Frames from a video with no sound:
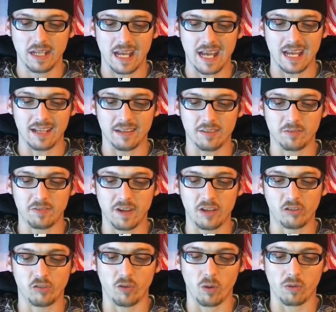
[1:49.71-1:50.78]
And
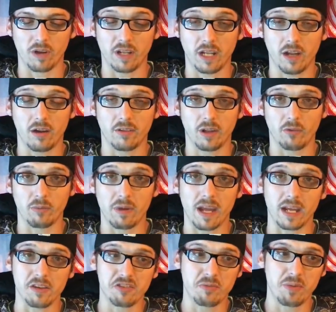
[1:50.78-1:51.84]
fast forward a year, they were
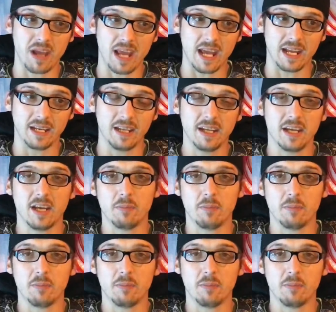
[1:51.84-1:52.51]
back in Japan,